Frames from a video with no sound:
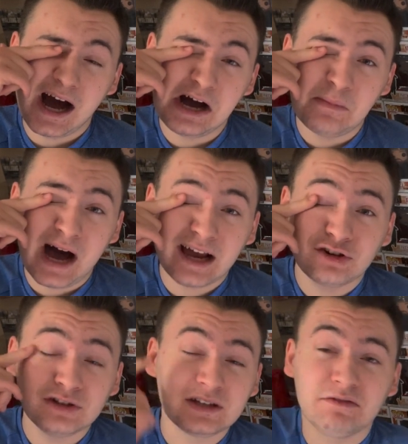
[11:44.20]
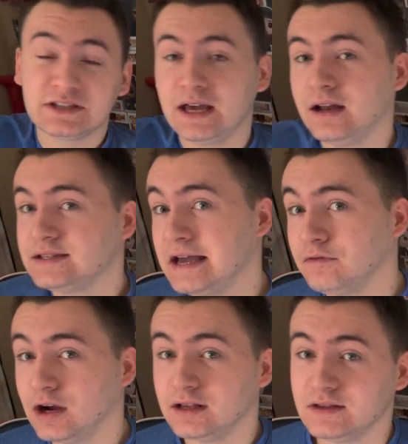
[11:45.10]
I couldn't give a 10 out of
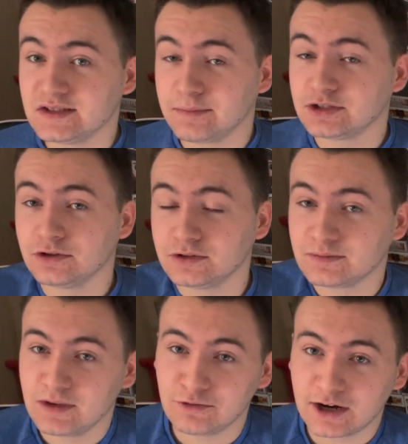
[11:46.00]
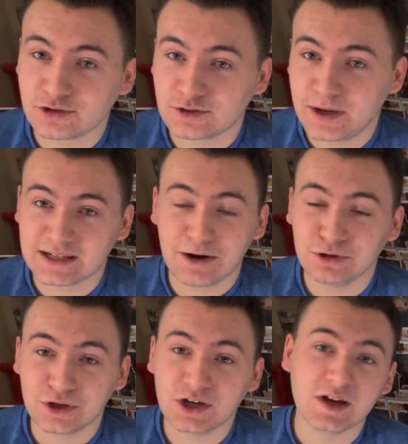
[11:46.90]
10 for any of these episodes. In retrospect, I
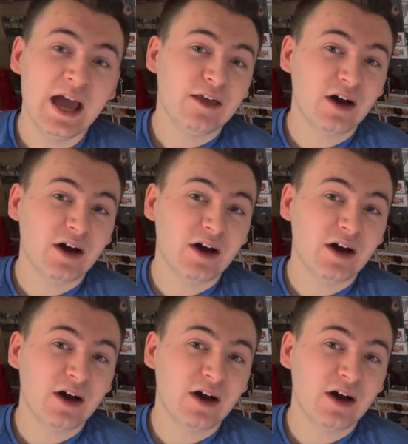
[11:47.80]
really couldn't.